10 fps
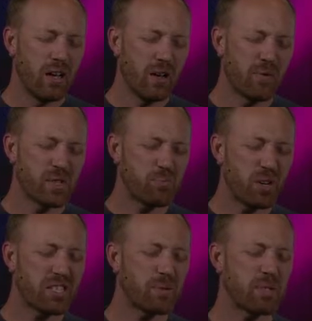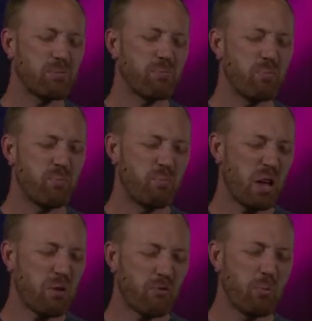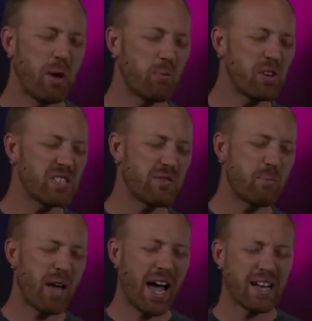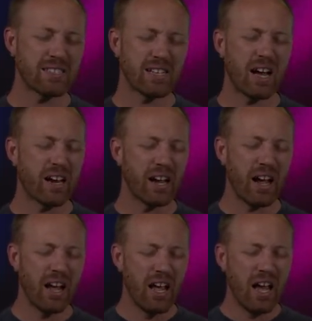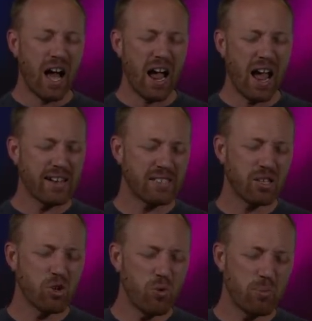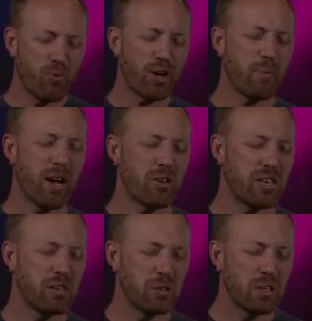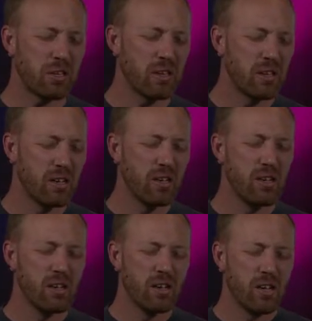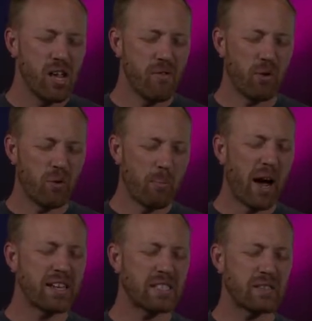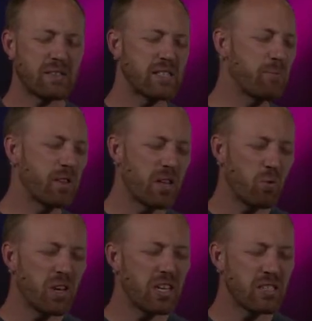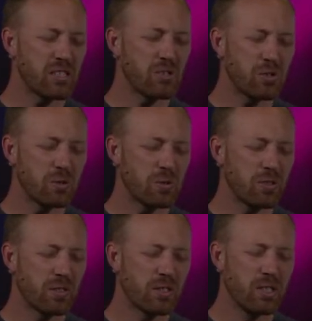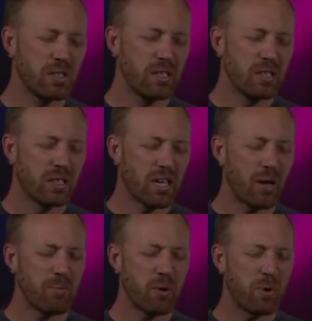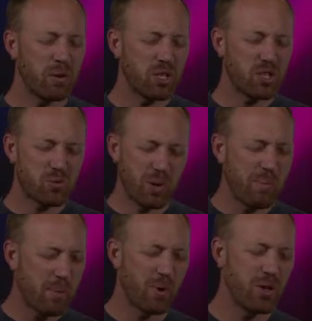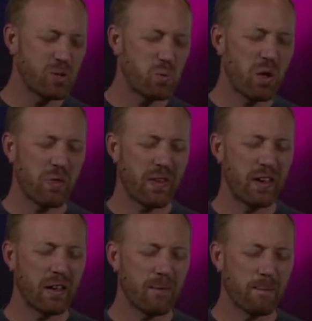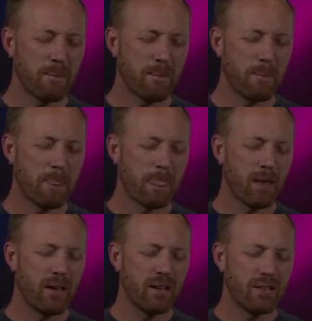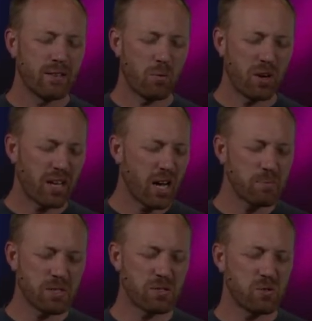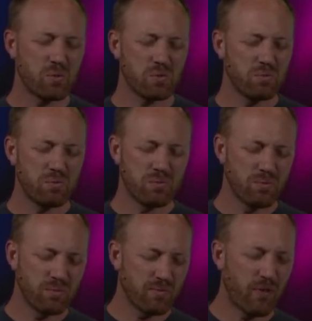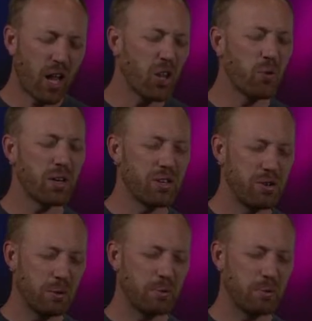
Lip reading: If this brings up some painful memories of the past, God, I ask that you would bring about healing. If it reminds us of something that we need to do, God, may we just remember this one thing, that when it comes to following you,